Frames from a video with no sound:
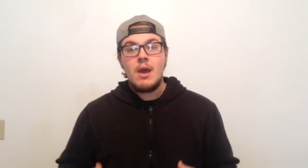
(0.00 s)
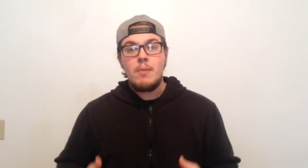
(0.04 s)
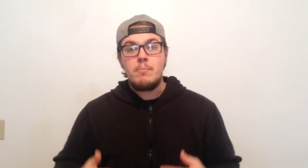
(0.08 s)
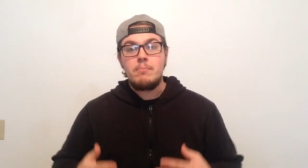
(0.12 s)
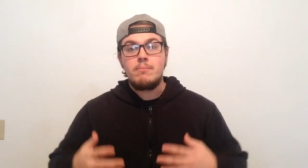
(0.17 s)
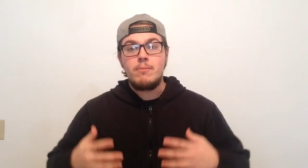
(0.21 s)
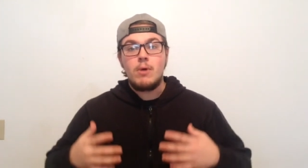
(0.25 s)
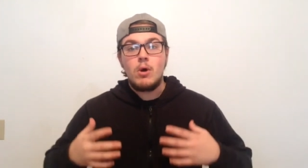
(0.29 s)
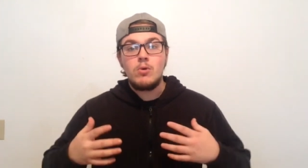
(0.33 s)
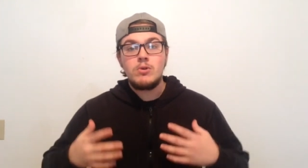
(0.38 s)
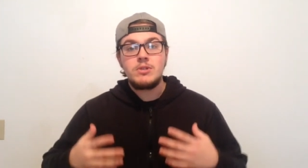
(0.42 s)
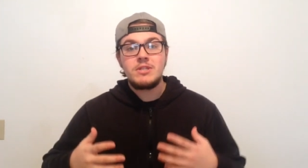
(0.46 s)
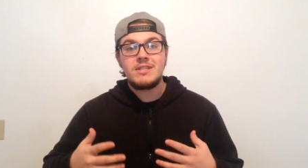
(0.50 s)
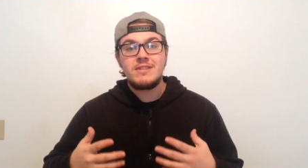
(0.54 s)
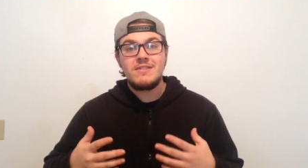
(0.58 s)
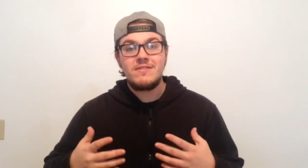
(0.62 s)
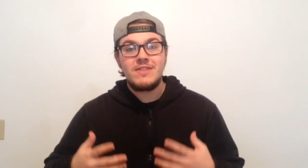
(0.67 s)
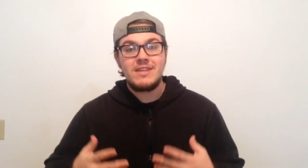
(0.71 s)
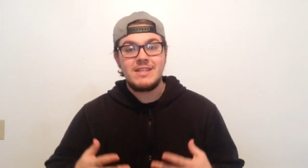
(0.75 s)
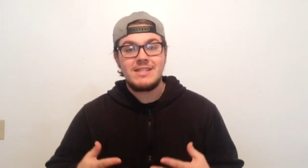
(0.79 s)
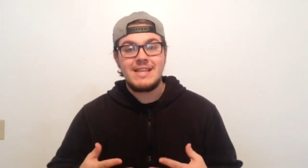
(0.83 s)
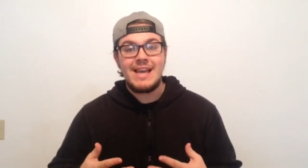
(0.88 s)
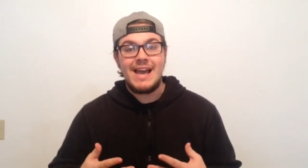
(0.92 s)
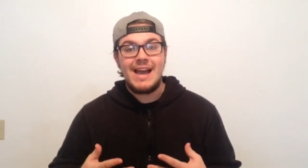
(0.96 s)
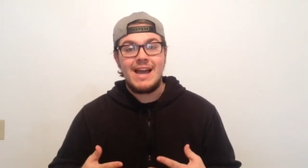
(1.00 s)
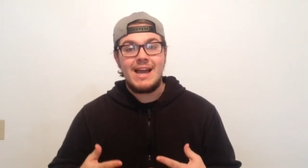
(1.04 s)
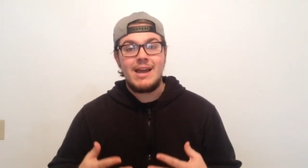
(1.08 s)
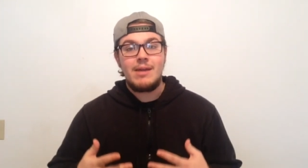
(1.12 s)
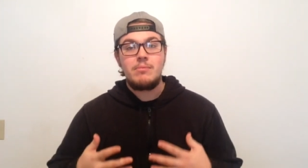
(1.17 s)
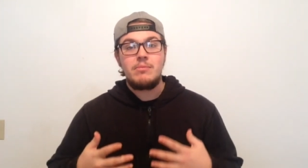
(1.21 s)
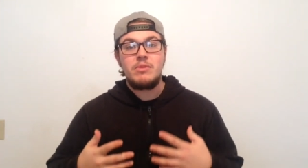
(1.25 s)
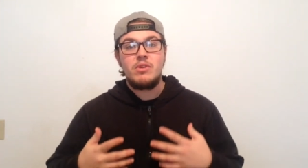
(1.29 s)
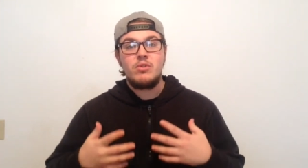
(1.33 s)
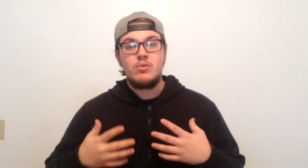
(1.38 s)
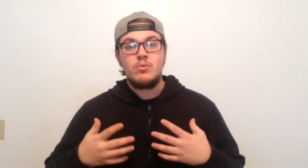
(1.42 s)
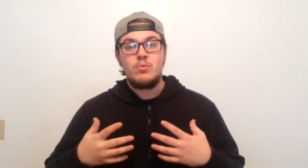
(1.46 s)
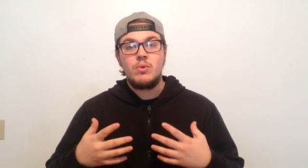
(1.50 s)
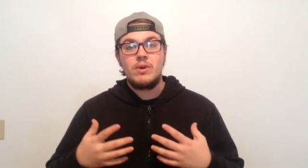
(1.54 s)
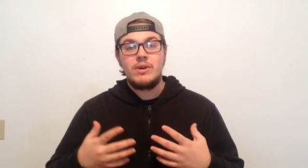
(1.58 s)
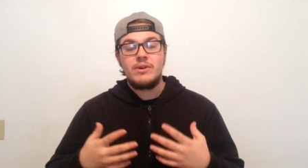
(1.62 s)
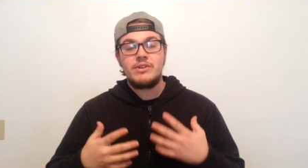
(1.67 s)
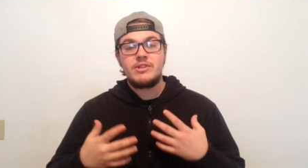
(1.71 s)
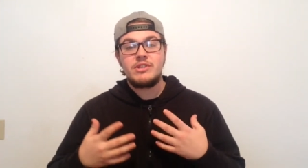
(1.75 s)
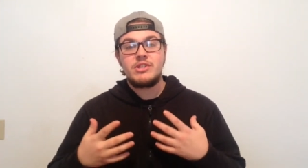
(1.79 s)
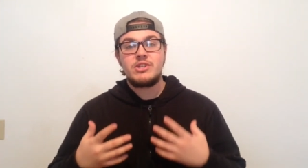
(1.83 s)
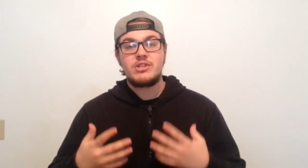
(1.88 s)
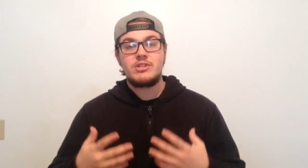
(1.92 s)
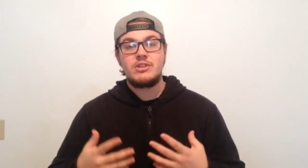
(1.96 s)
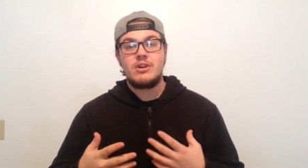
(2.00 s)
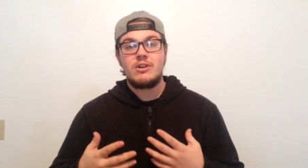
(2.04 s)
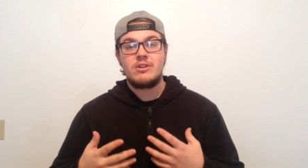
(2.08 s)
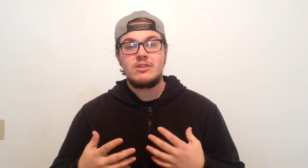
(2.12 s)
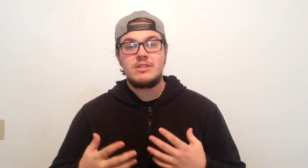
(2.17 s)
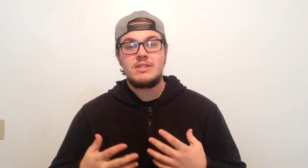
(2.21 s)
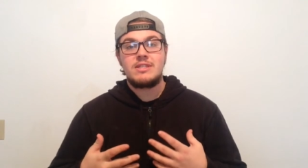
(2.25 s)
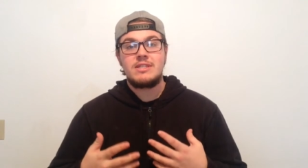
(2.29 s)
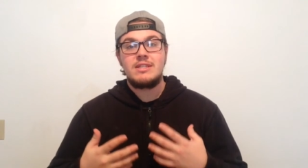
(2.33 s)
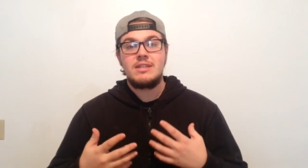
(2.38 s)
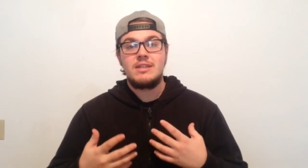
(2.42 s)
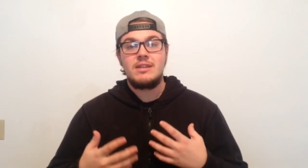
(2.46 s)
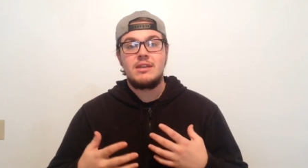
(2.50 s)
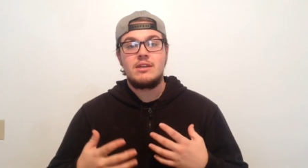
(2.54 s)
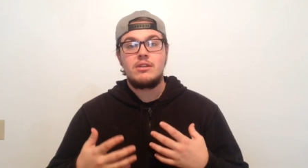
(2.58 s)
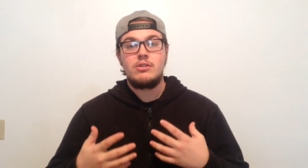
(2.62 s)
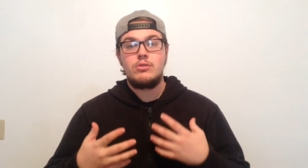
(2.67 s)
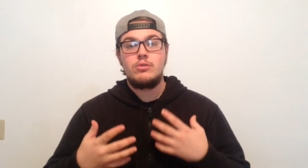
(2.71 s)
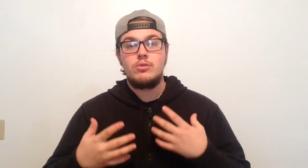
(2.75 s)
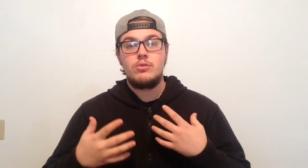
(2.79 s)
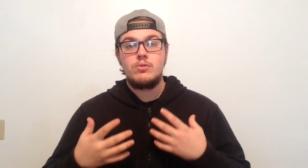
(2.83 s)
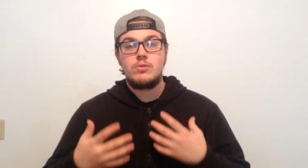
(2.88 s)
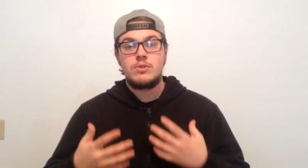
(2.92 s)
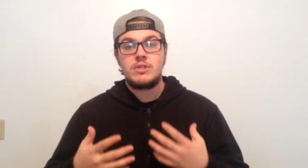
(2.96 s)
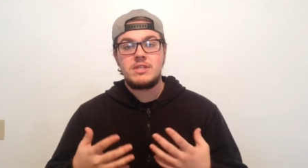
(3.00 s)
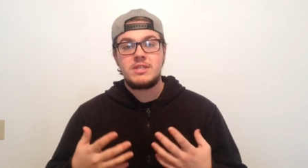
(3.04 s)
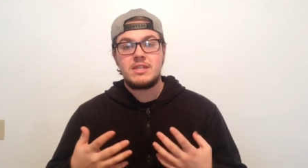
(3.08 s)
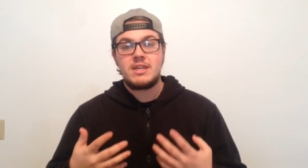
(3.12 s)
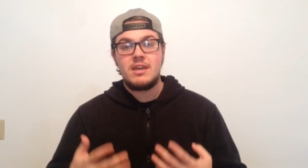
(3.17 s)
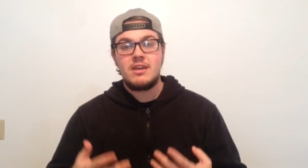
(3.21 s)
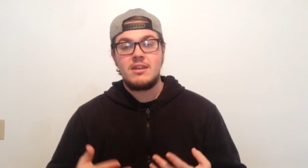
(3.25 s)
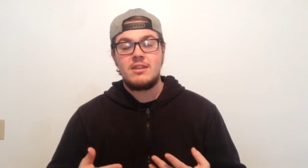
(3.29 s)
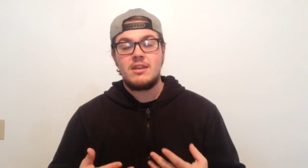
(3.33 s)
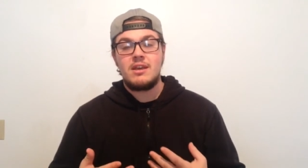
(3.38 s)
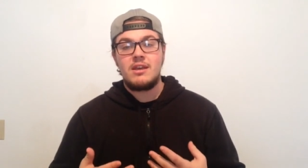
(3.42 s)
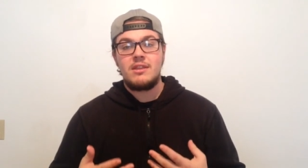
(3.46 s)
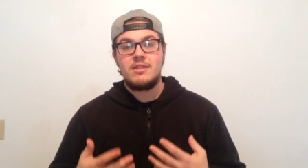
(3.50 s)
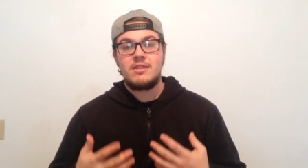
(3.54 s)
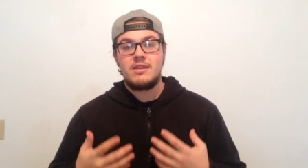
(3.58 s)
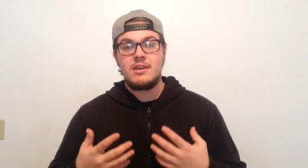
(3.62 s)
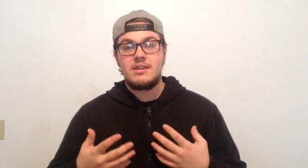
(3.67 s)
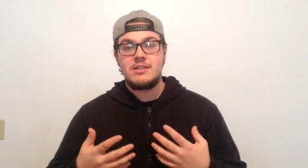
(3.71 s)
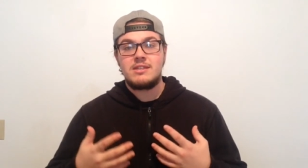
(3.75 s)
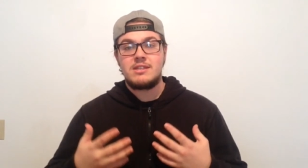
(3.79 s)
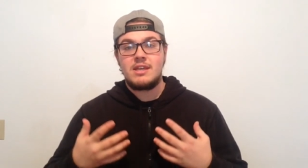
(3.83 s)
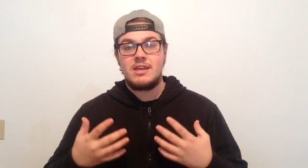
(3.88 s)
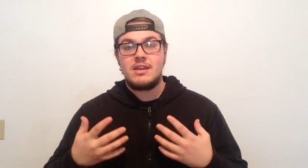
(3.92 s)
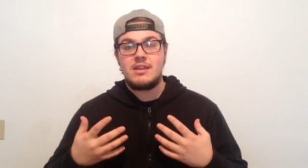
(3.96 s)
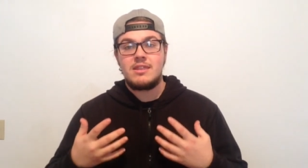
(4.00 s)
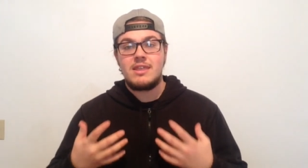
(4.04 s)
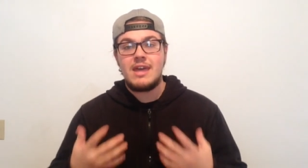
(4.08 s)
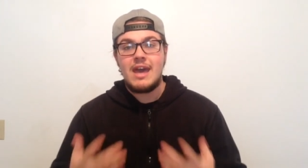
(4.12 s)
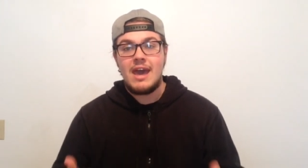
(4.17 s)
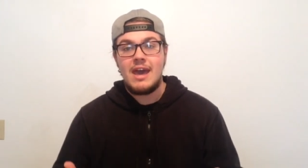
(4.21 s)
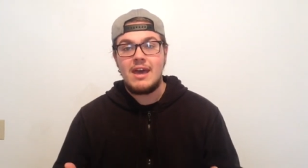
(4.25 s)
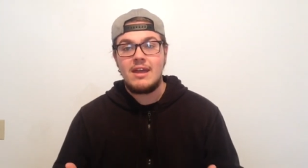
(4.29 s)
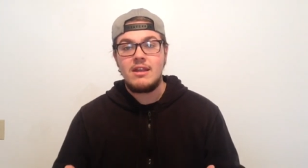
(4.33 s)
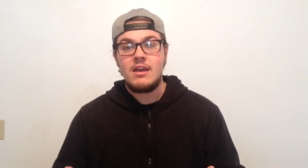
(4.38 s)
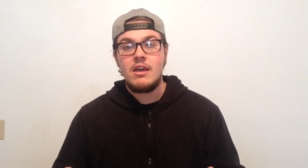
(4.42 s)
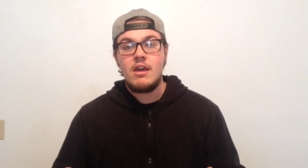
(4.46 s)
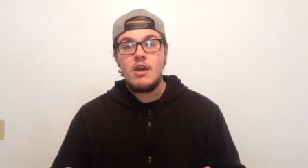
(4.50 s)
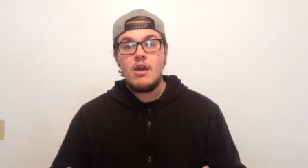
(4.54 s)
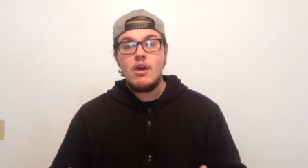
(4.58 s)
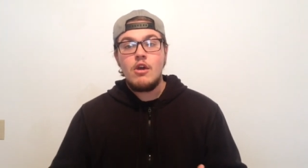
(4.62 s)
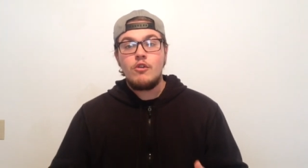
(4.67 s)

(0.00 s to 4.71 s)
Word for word: most of the time you will start seeing loose skin and things like that.